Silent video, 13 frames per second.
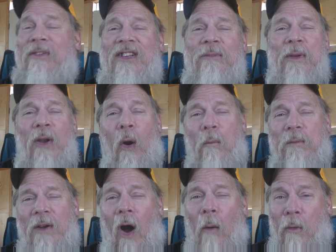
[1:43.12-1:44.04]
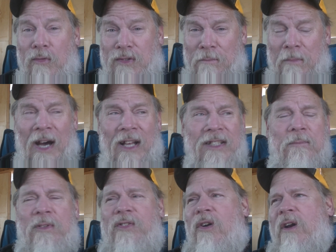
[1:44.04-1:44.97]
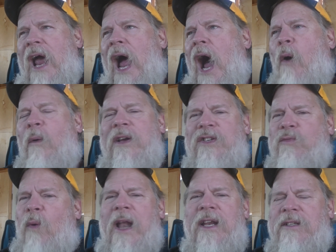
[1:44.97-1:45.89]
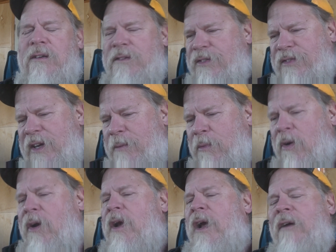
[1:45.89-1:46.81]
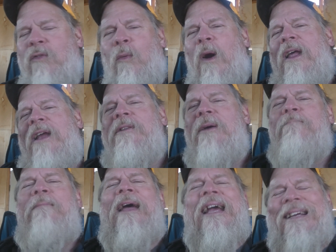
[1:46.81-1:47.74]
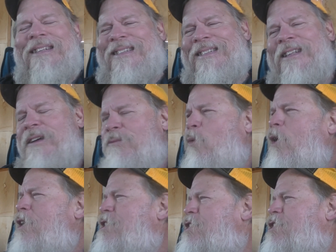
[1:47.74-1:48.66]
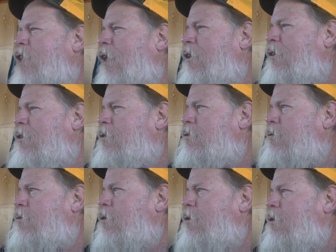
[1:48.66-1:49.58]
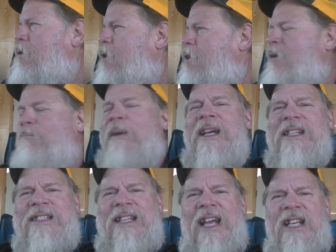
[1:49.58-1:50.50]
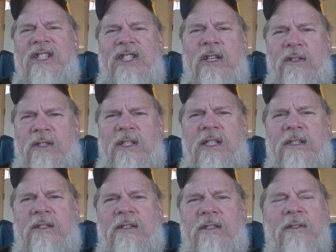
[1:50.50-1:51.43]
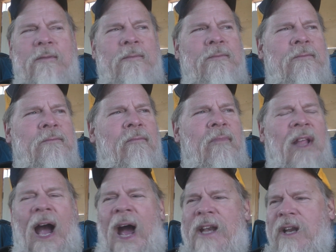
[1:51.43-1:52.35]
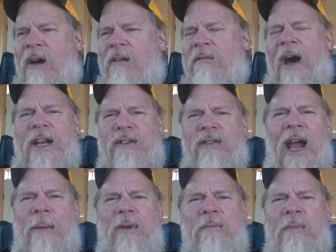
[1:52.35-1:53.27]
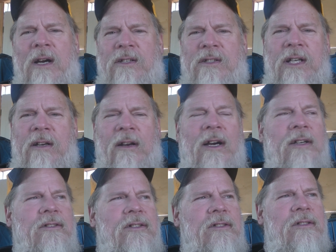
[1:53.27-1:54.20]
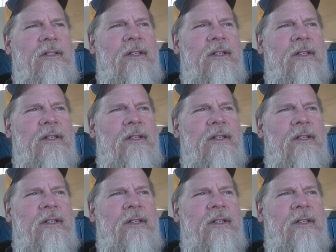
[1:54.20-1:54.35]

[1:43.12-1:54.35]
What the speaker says: season's been open almost a month in Missouri, and I always waited till December. For what, the biggest, where do you start? The biggest thing is deer seasons. I don't like trapping amongst deer hunters.